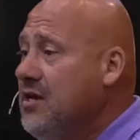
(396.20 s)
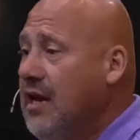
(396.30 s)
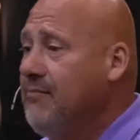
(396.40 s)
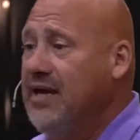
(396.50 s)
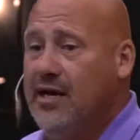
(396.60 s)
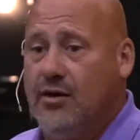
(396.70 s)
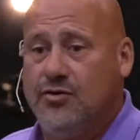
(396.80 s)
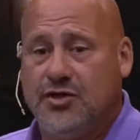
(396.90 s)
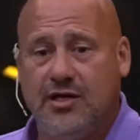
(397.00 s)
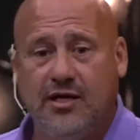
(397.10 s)
Not
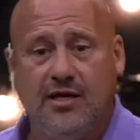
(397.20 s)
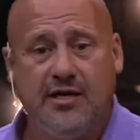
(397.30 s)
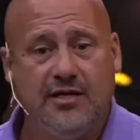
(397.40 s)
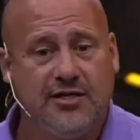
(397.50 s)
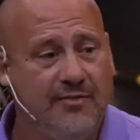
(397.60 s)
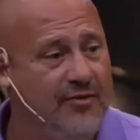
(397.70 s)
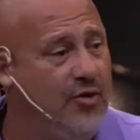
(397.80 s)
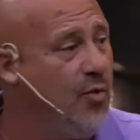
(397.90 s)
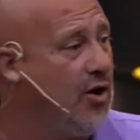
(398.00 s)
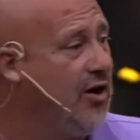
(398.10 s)
minnows. Some of you
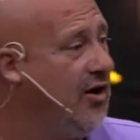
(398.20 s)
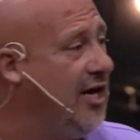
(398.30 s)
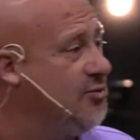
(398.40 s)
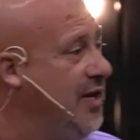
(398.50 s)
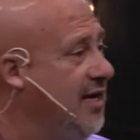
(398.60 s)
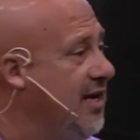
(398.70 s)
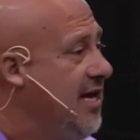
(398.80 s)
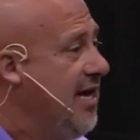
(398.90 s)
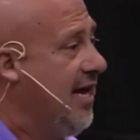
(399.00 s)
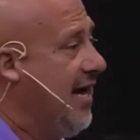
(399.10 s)
weren't here last week,
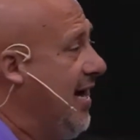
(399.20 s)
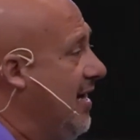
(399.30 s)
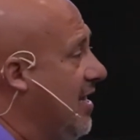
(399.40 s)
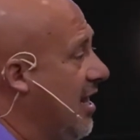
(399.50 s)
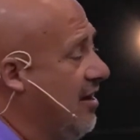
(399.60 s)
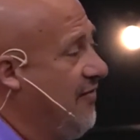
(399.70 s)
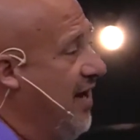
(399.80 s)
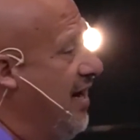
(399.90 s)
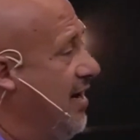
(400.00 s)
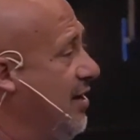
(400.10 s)
and I had to
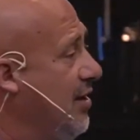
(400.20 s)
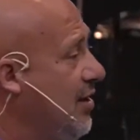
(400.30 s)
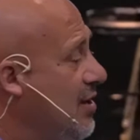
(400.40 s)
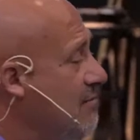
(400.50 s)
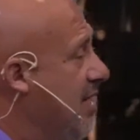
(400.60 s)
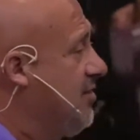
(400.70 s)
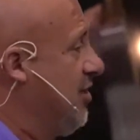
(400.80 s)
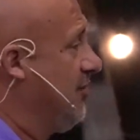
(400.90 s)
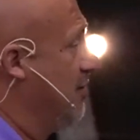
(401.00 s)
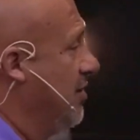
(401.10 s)
clarify my
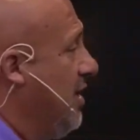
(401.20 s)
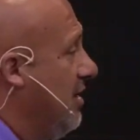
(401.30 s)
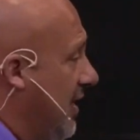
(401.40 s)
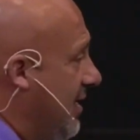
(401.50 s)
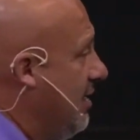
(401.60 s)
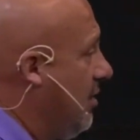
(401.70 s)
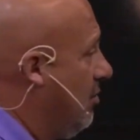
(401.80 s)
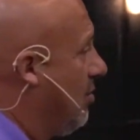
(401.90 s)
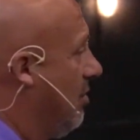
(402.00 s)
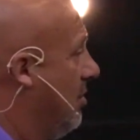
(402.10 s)
southern lingo
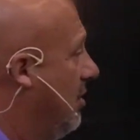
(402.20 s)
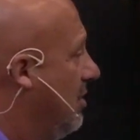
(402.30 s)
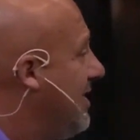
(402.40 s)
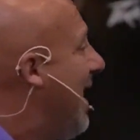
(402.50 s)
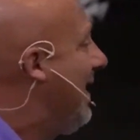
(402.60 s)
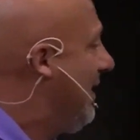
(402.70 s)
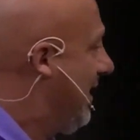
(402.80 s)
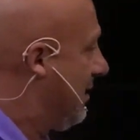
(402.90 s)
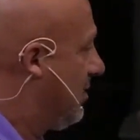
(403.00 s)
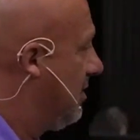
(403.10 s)
or
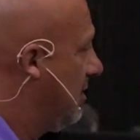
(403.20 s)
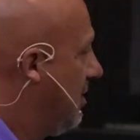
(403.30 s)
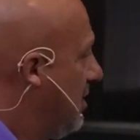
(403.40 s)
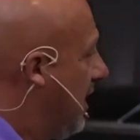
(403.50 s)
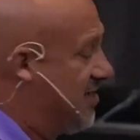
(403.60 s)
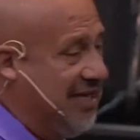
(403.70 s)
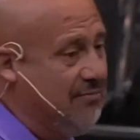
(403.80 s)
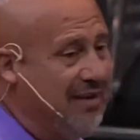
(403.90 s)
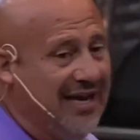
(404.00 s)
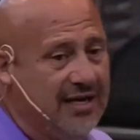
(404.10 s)
dialect. I said
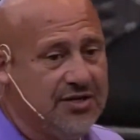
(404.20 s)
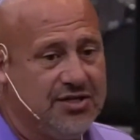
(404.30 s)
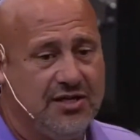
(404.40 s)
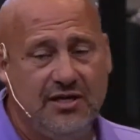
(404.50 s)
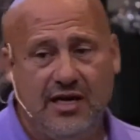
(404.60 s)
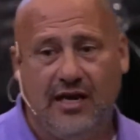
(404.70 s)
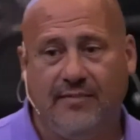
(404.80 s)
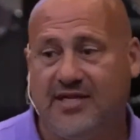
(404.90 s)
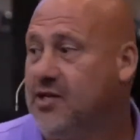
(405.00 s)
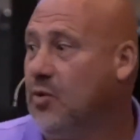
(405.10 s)
minnows, and
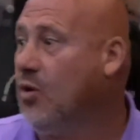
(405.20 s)
everybody says, we're